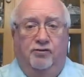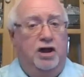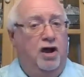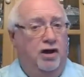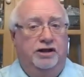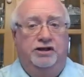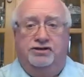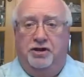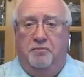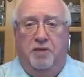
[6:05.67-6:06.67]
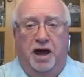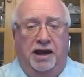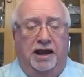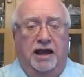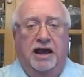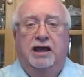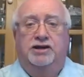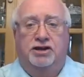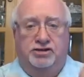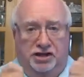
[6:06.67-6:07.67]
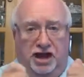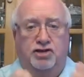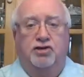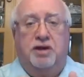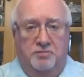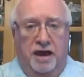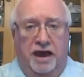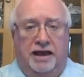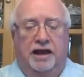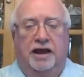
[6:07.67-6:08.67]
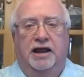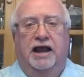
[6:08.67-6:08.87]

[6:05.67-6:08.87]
we all need somebody to say you can make it.